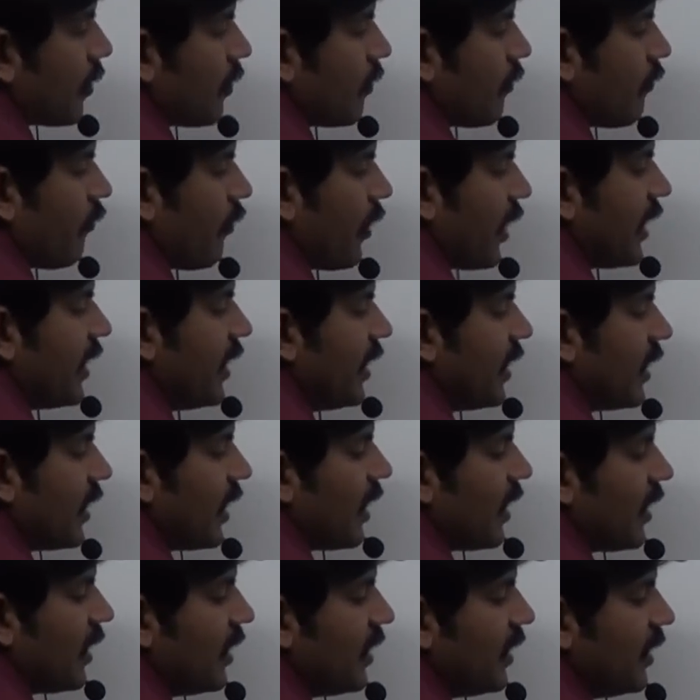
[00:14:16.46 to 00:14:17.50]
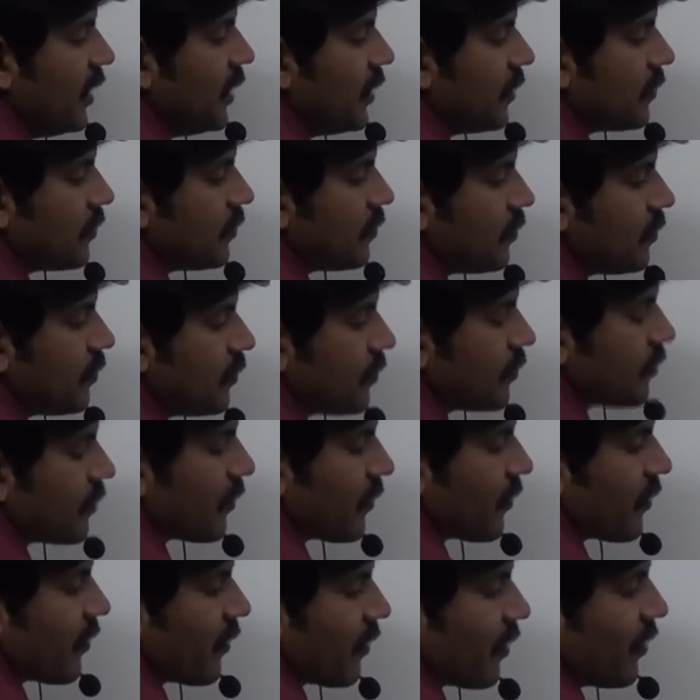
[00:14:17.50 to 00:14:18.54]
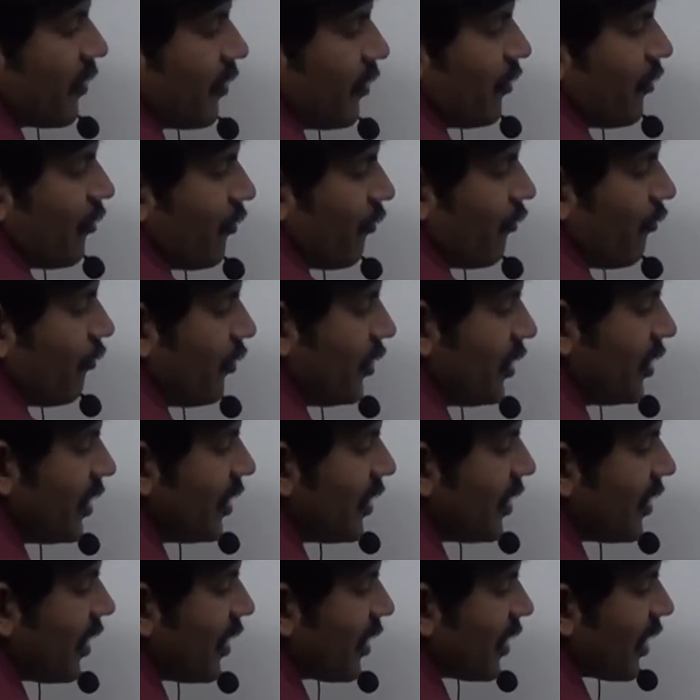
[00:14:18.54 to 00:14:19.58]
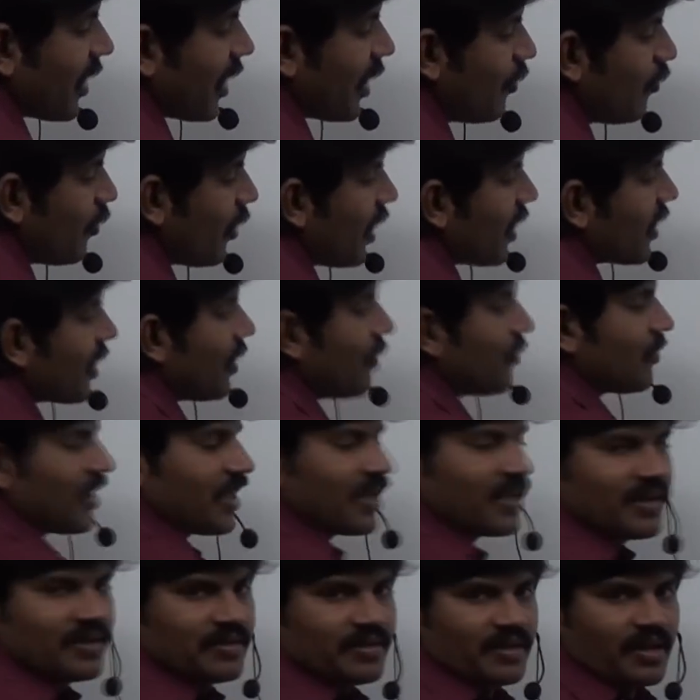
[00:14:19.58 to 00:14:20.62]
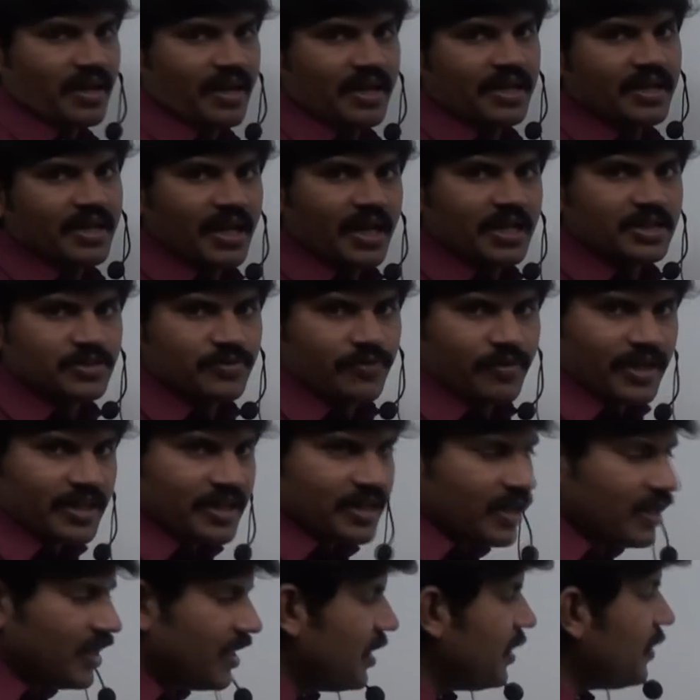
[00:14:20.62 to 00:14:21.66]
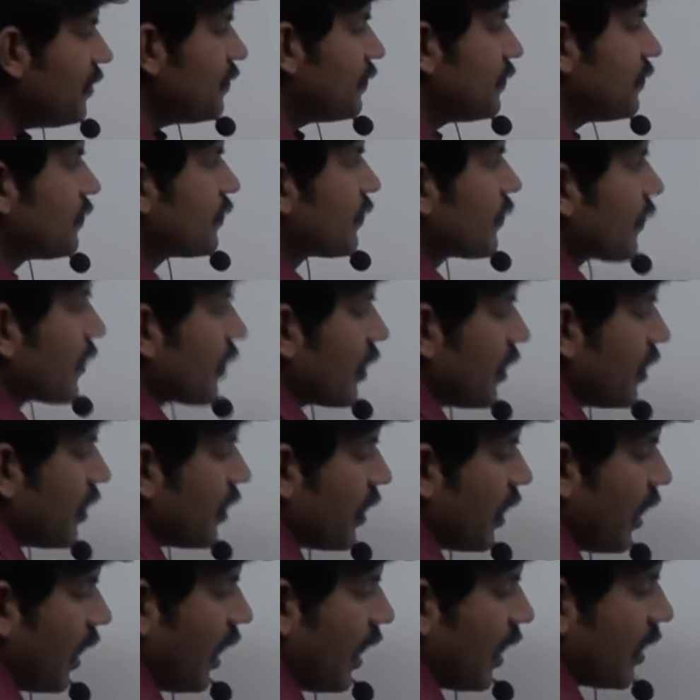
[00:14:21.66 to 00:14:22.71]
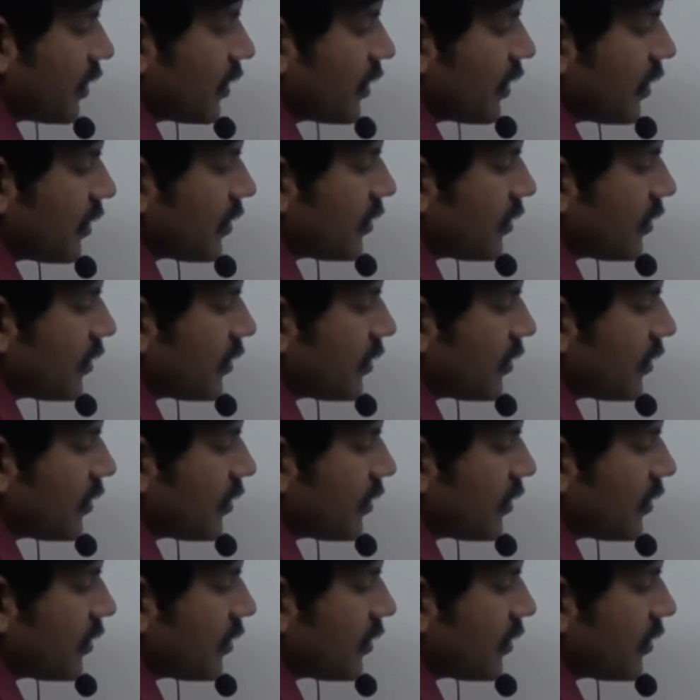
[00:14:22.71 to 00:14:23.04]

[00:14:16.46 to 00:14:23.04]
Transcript: finally. Within the try block I am taking try catch finally and